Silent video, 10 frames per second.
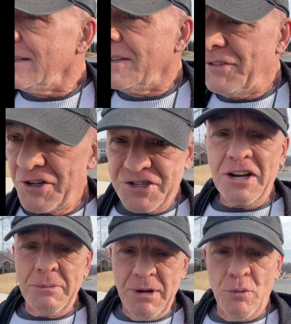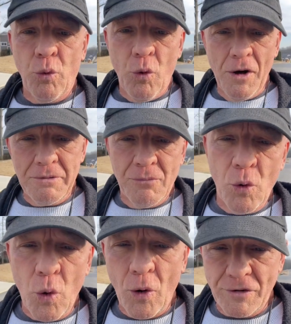there's going to be one
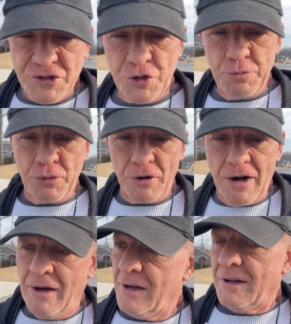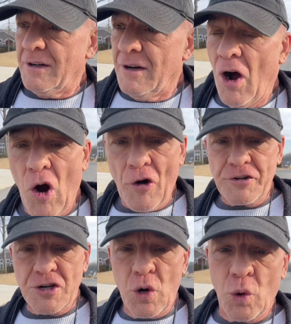more super
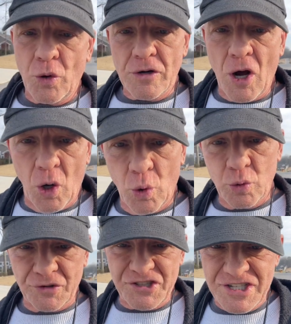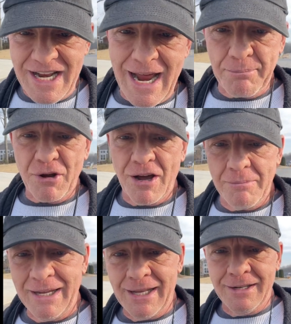hardcore cold snap
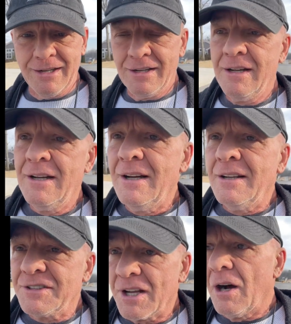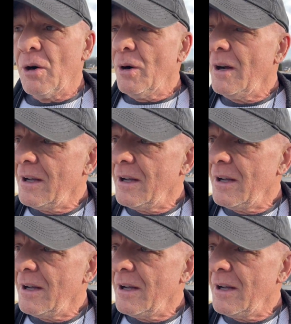come in. So